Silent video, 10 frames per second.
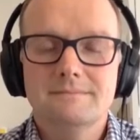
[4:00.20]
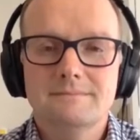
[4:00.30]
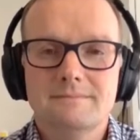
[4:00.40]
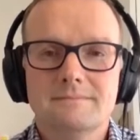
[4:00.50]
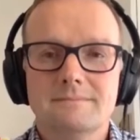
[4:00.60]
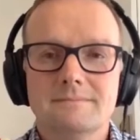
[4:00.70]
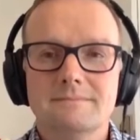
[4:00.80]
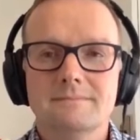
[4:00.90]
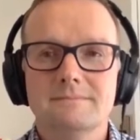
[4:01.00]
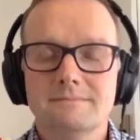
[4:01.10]

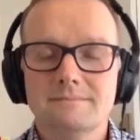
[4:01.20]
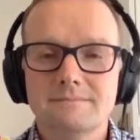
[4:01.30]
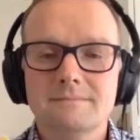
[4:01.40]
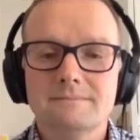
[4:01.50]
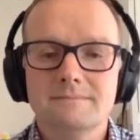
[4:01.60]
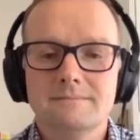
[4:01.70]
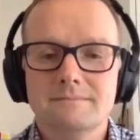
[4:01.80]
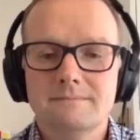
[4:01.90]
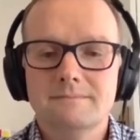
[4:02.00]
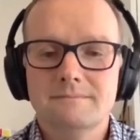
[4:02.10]

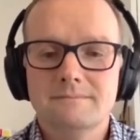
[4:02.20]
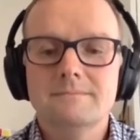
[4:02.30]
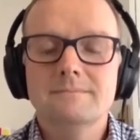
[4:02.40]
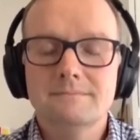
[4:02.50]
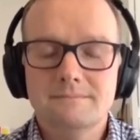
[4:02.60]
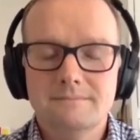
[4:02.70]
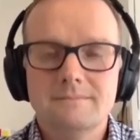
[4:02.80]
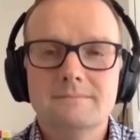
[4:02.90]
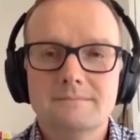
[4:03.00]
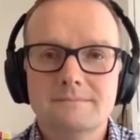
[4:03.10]

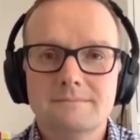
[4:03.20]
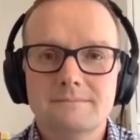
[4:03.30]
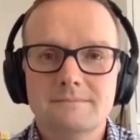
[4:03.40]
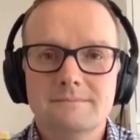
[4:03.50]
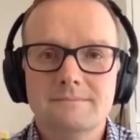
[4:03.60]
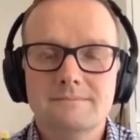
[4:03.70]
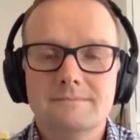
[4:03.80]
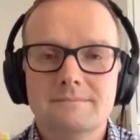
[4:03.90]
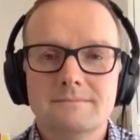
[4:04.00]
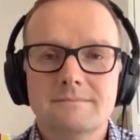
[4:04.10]

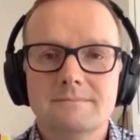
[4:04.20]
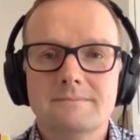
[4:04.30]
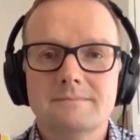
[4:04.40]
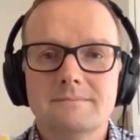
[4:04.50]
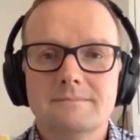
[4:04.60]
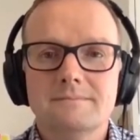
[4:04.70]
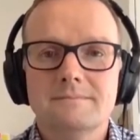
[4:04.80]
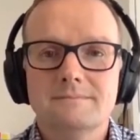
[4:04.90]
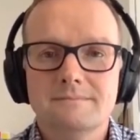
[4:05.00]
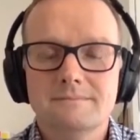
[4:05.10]

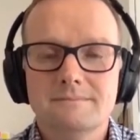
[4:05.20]
This person isn't speaking.